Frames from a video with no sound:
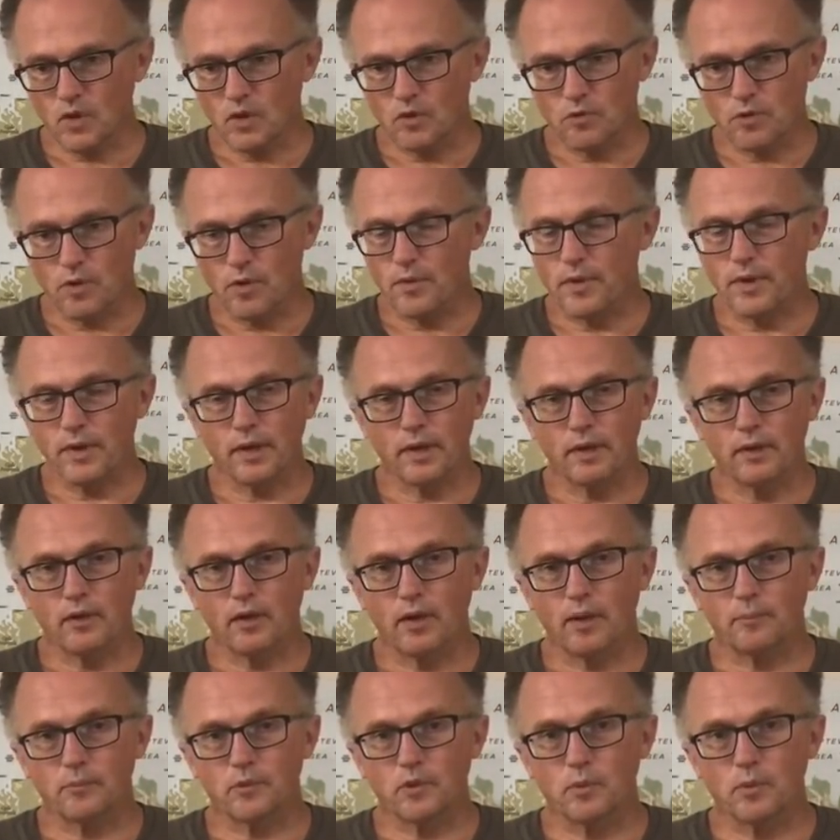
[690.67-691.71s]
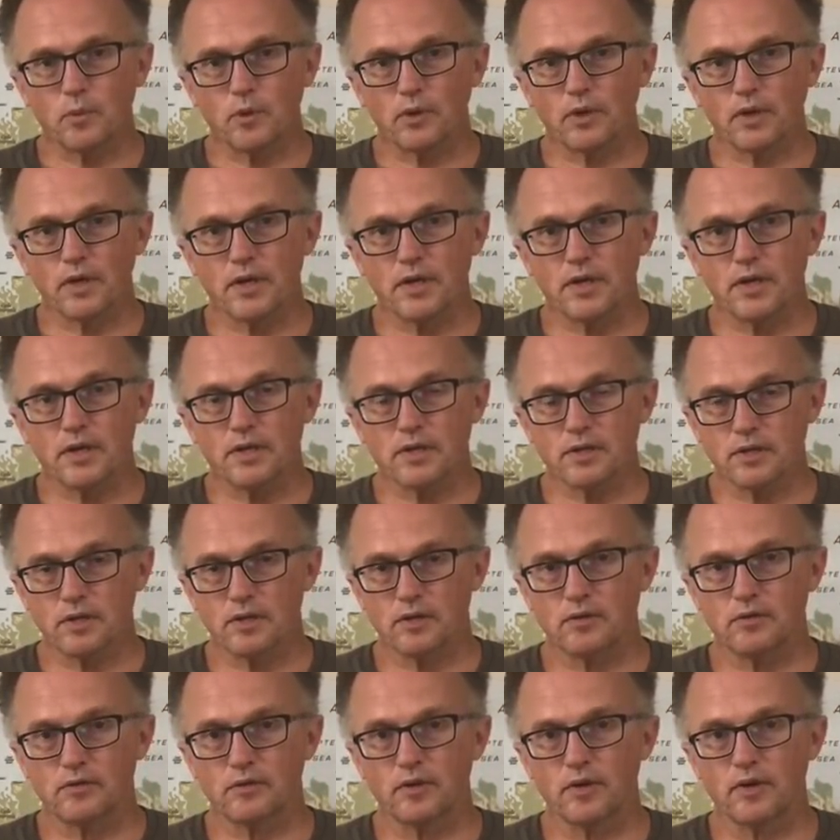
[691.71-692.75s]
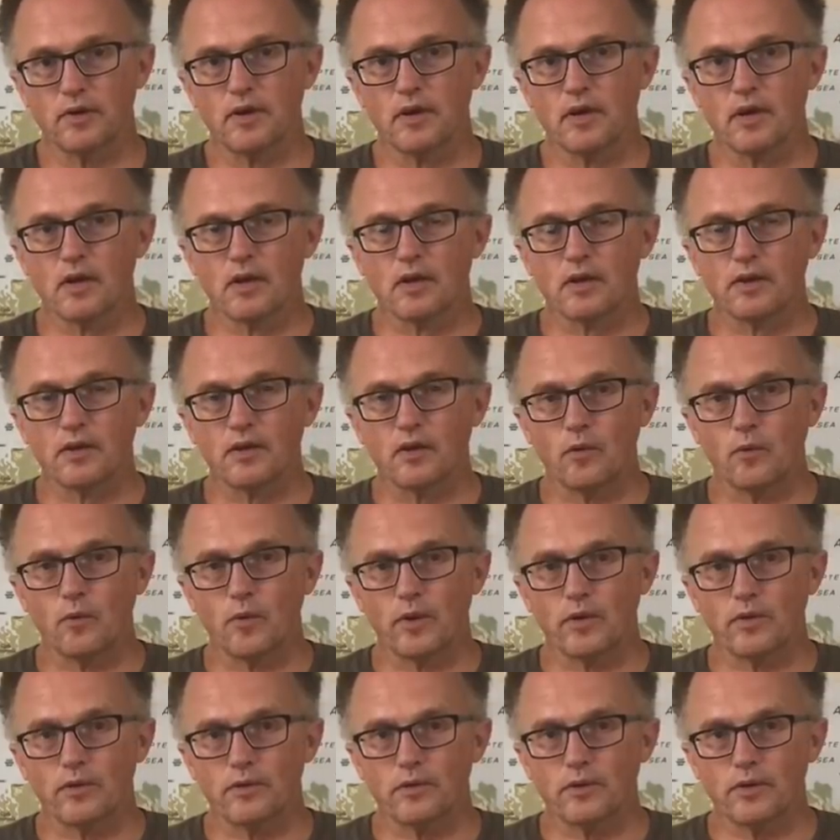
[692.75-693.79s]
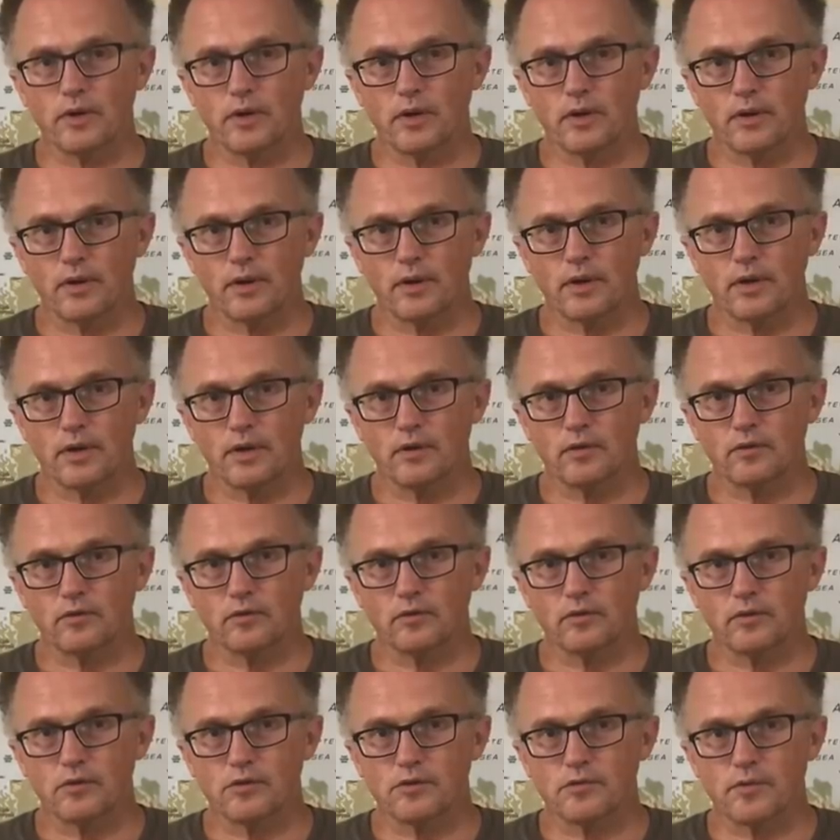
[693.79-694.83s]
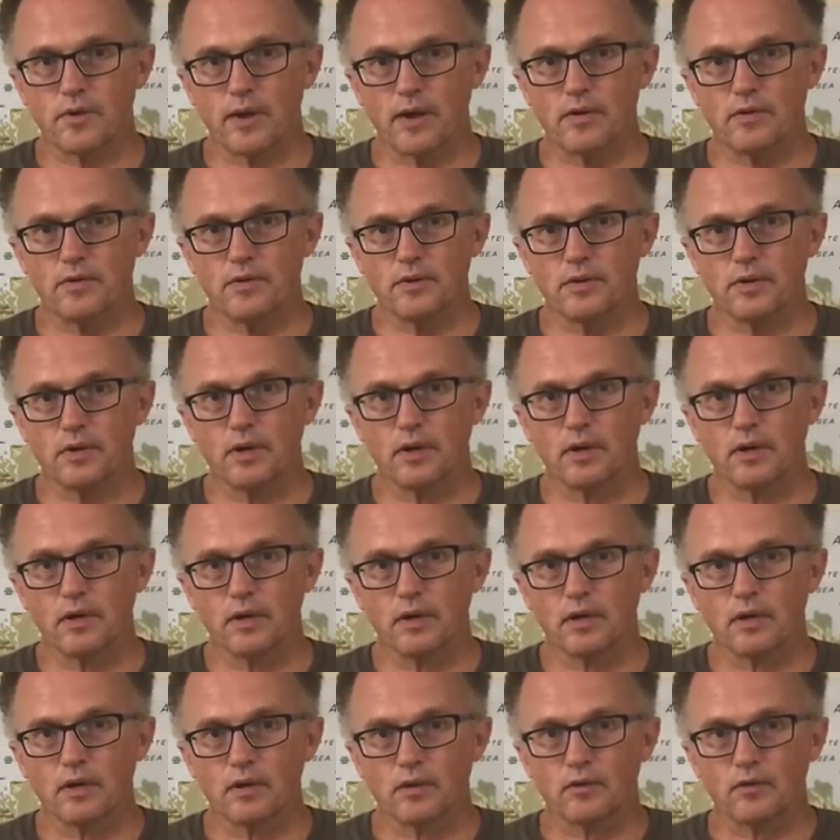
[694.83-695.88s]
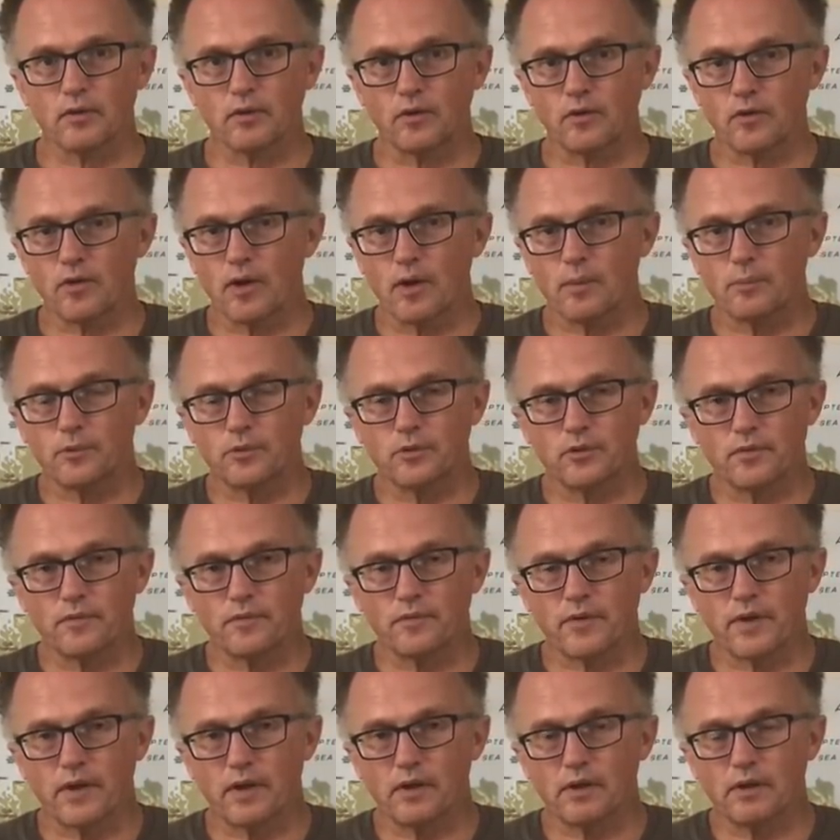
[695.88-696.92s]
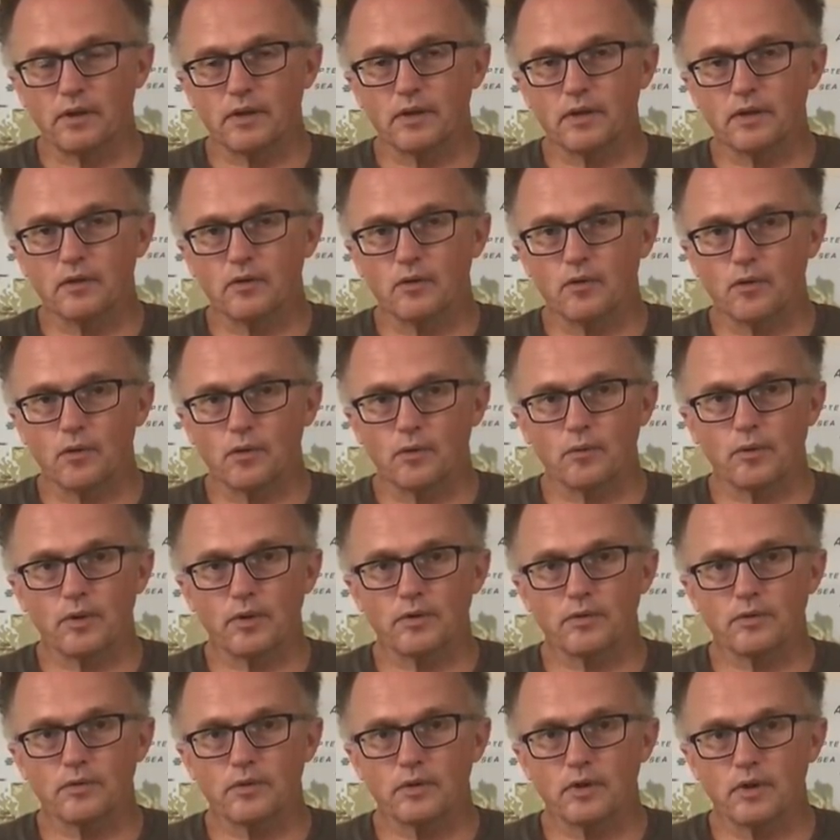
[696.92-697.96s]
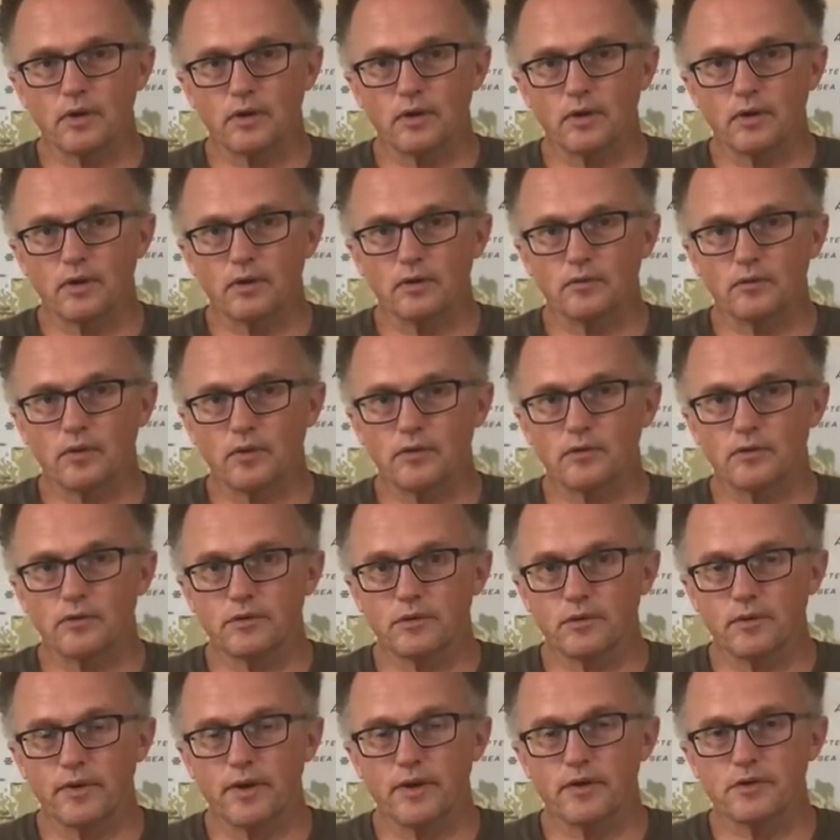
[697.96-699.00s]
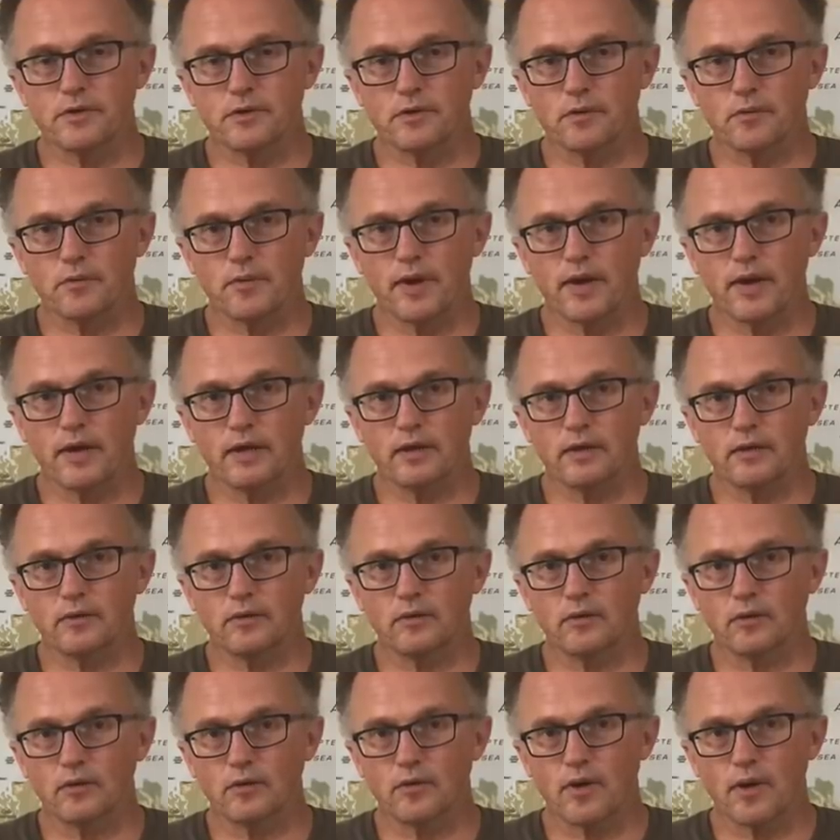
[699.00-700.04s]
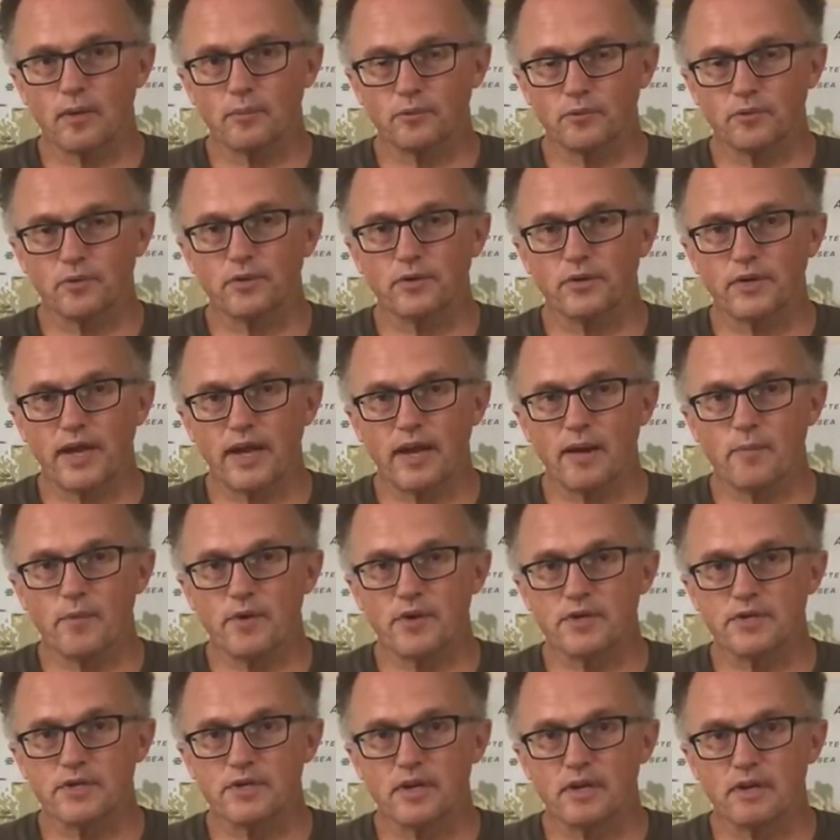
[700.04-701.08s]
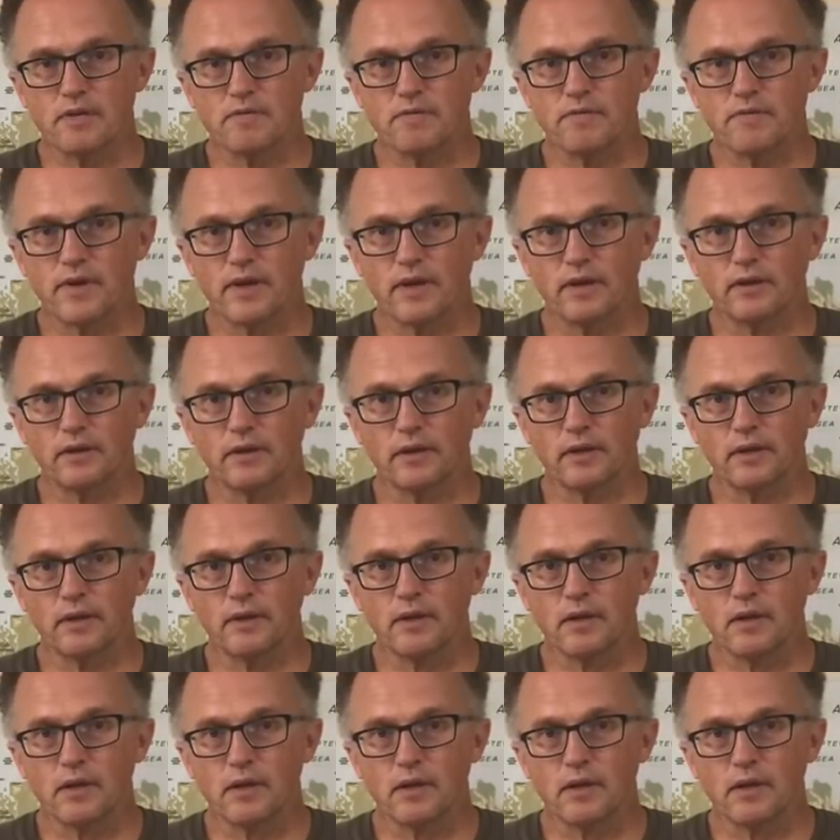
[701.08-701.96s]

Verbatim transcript: growing in optimal conditions. And, you know, whether an area is in drought the crops are failing or whether the area is under torrential rains. The crops are damaged and failing.